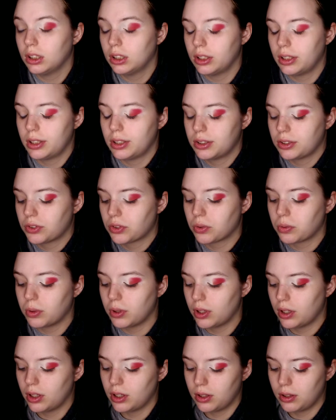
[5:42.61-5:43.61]
last
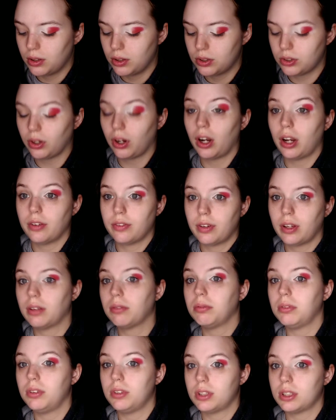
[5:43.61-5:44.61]
one. Sorry if
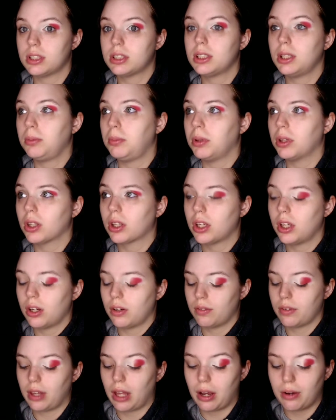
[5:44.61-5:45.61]
you guys see me looking
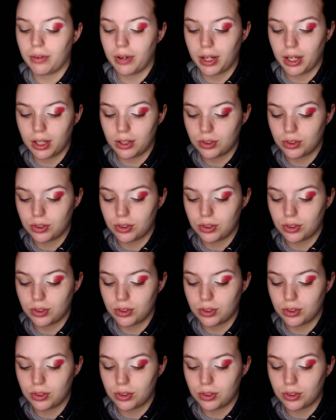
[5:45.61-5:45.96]
over that way.